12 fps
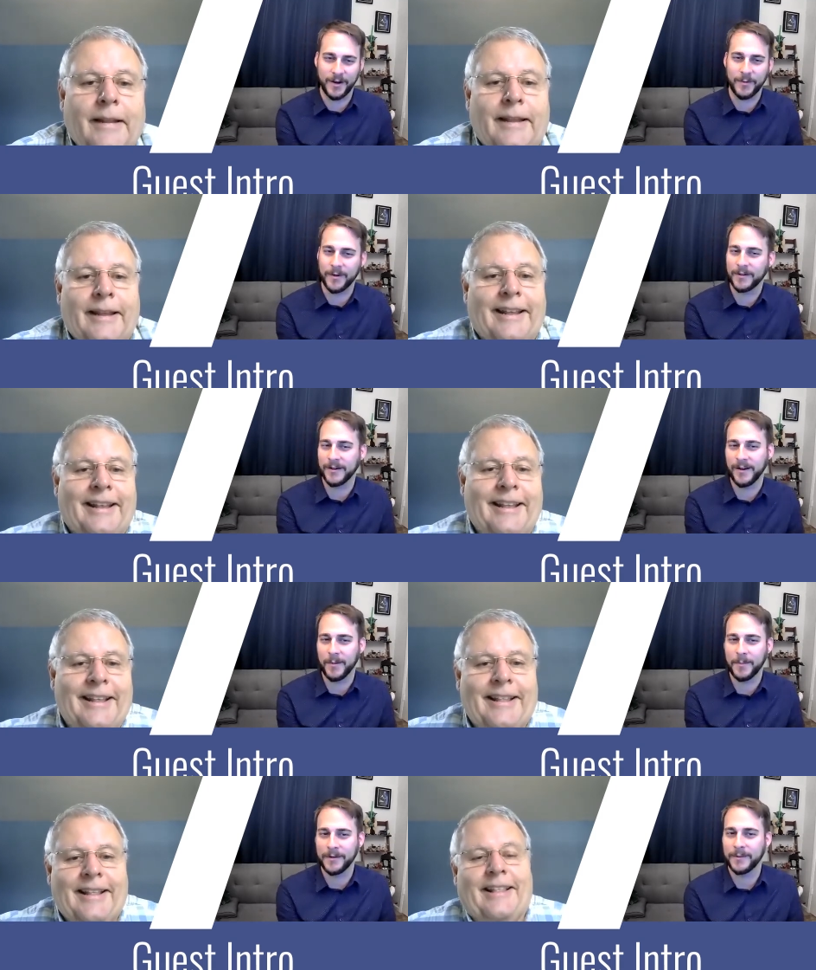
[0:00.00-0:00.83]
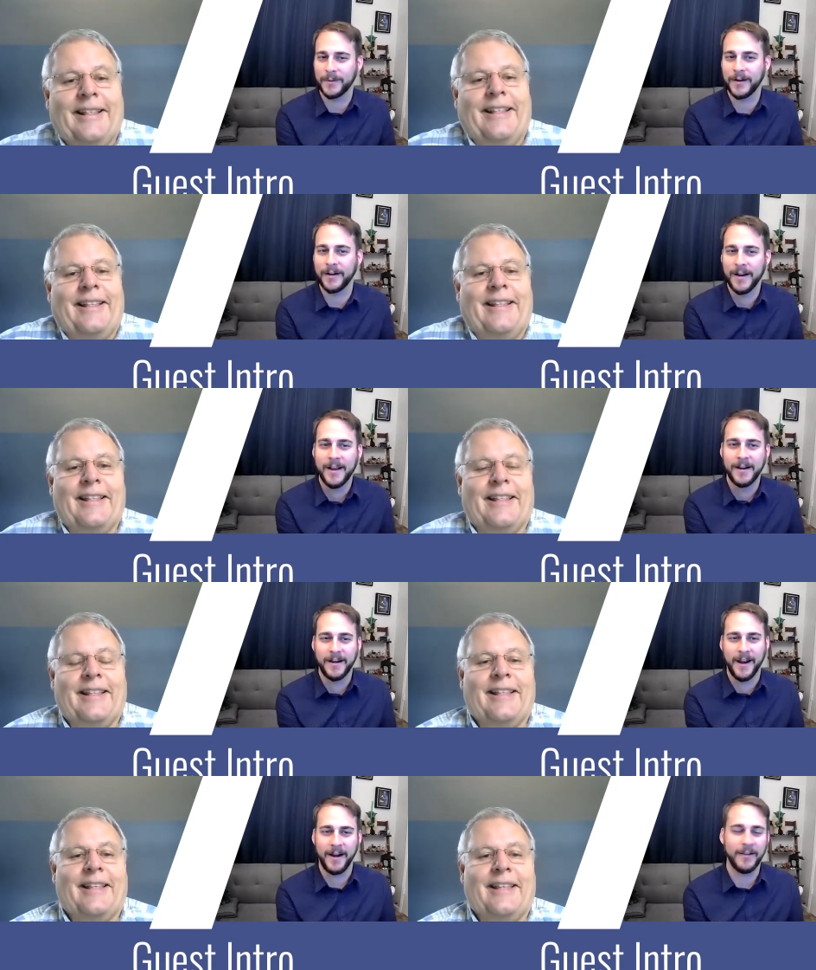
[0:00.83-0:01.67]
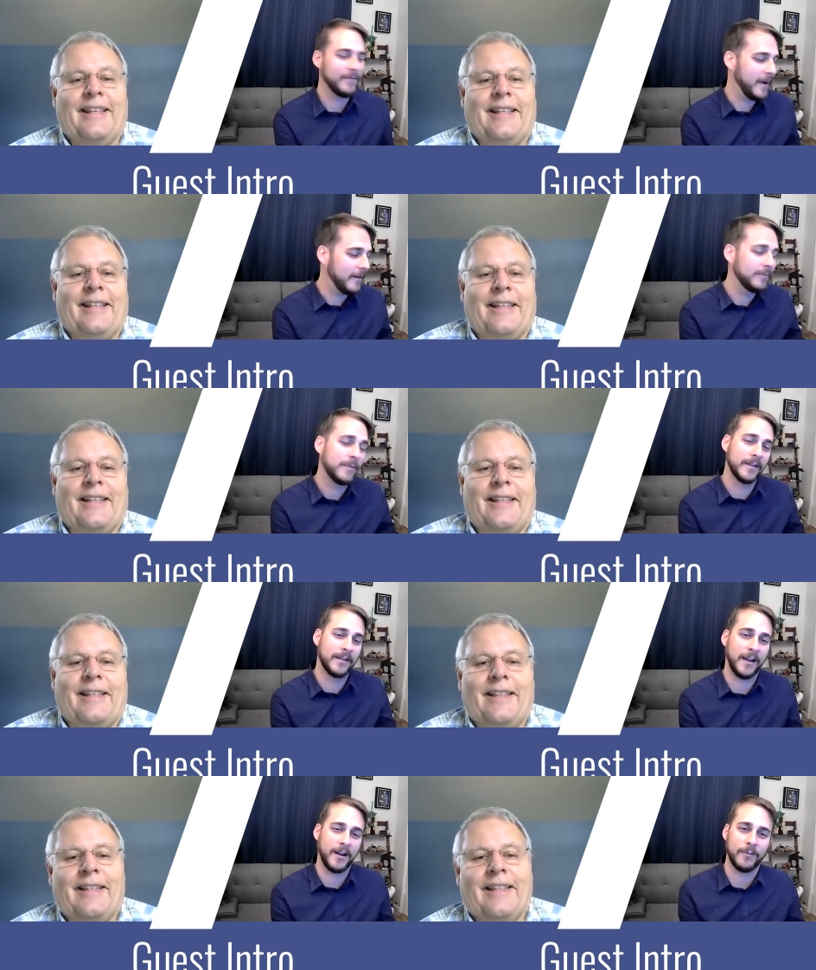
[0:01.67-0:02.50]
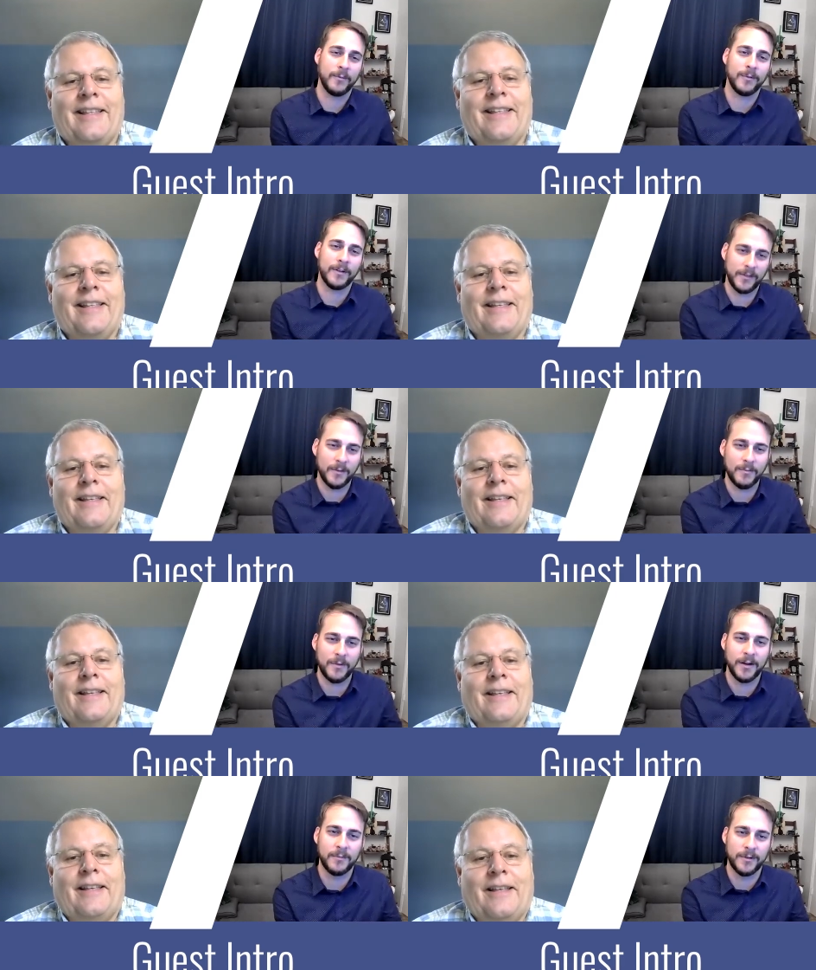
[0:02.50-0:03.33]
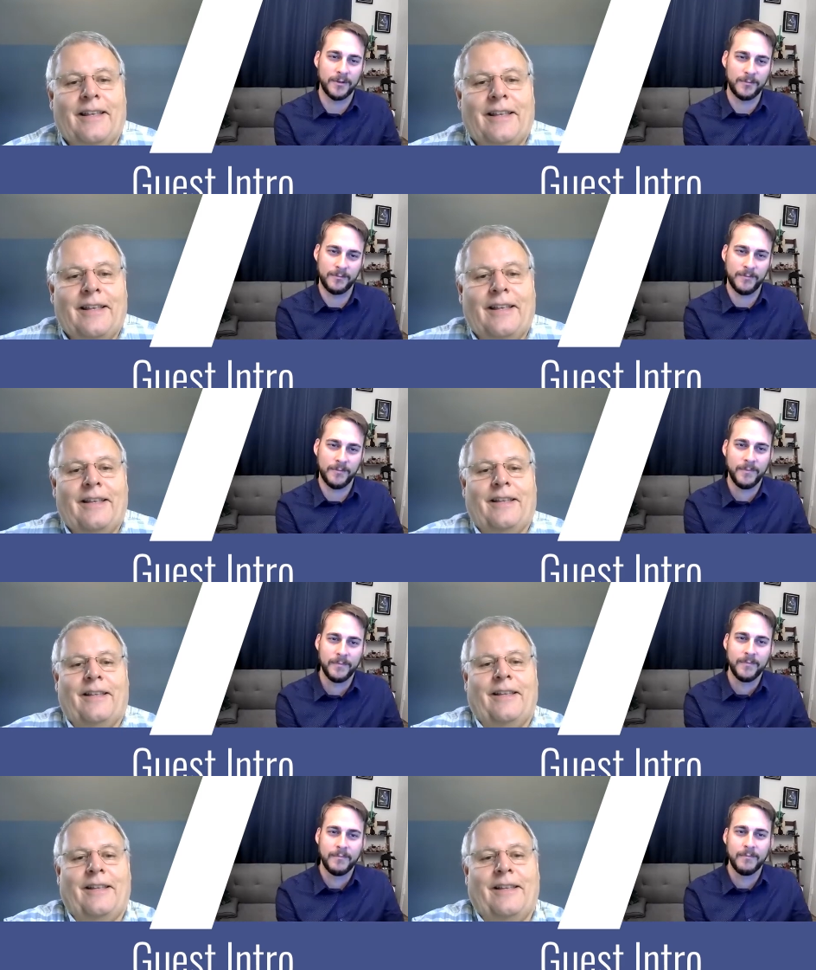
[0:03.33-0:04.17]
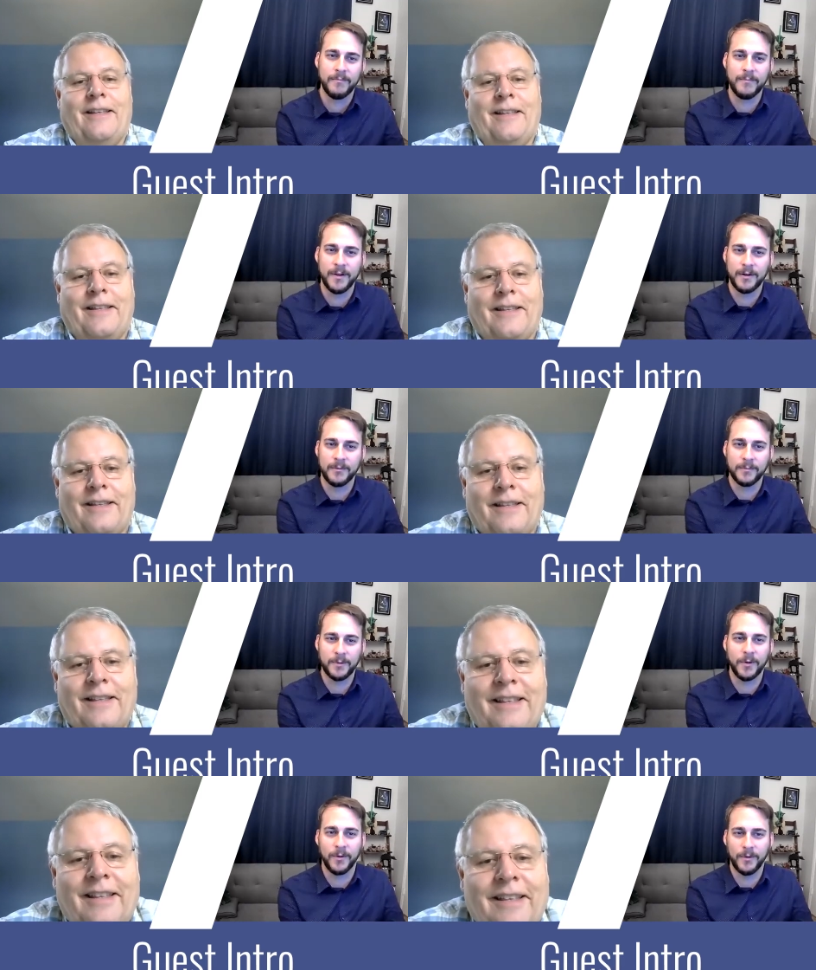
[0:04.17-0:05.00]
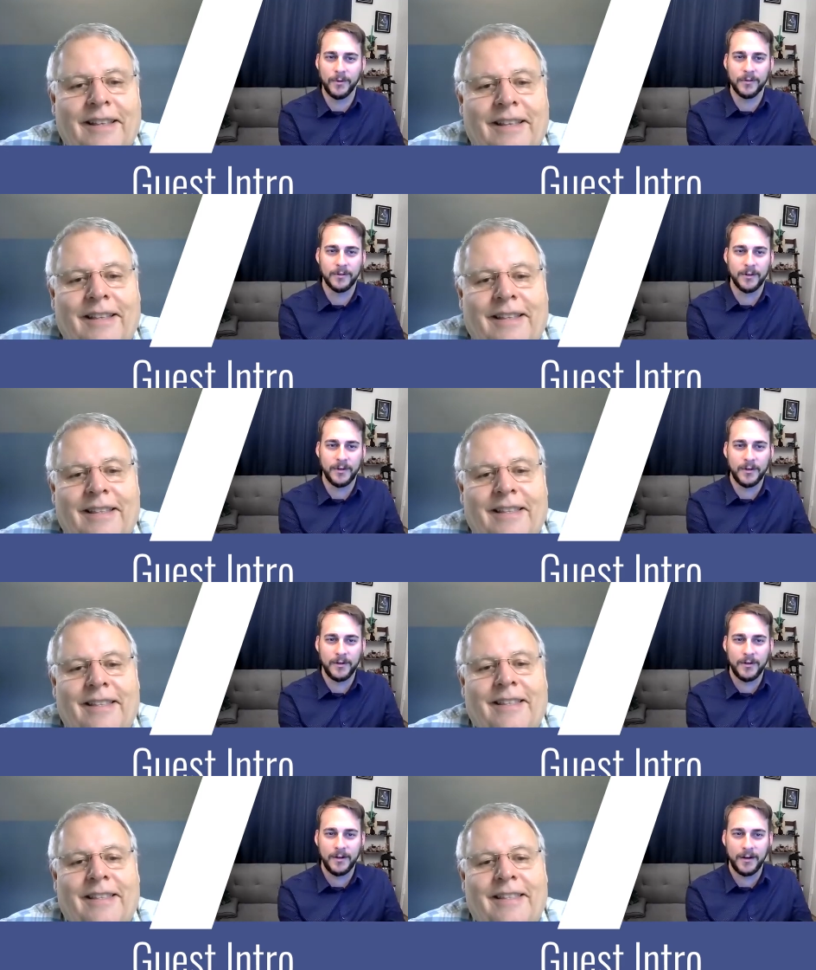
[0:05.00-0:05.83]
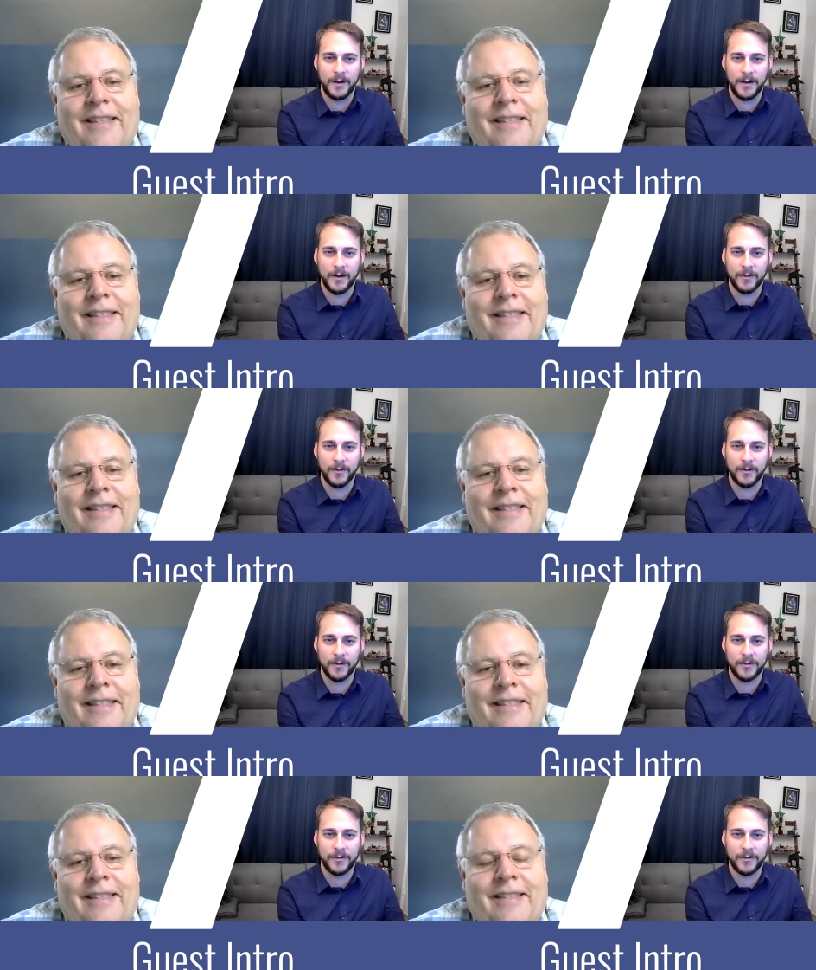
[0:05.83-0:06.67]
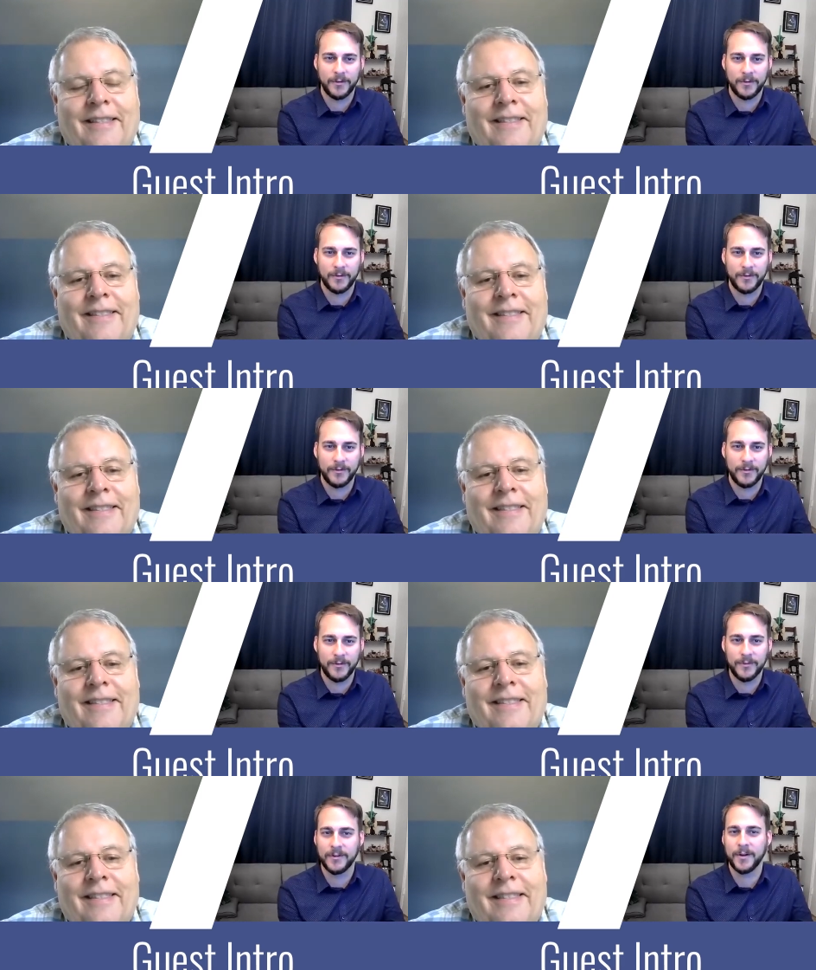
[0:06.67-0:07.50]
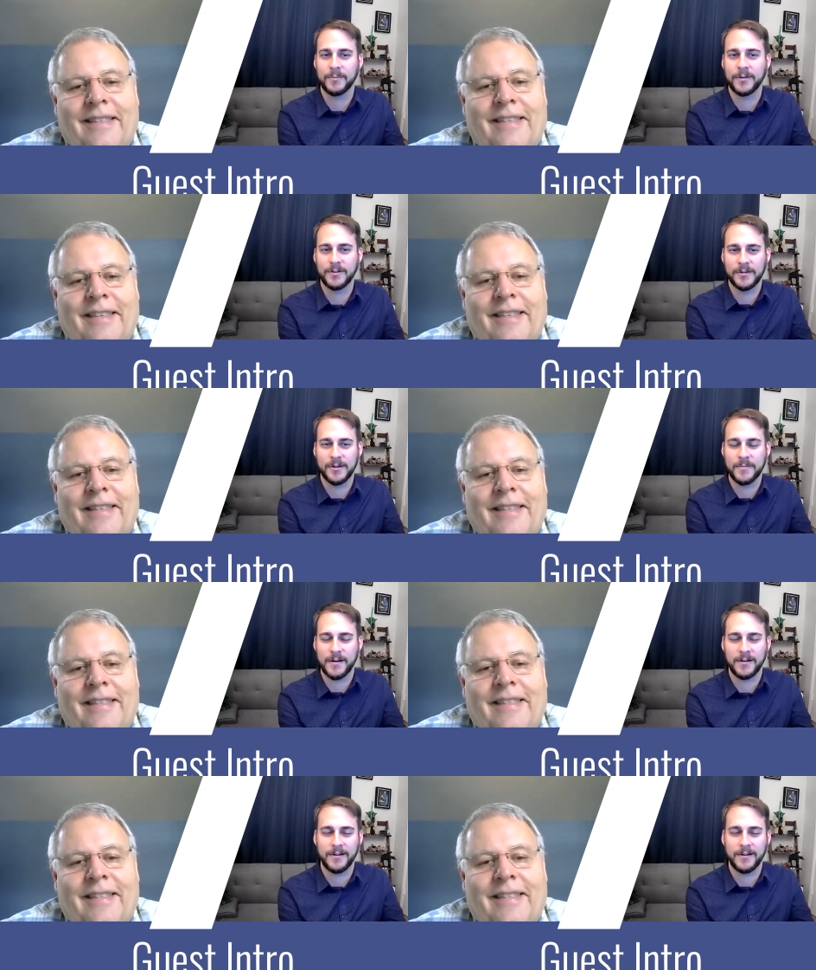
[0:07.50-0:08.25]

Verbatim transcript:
Speaker 1: And I worked at companies where ninety-five percent was the minimum minimum goal uh, in order to use up the sheet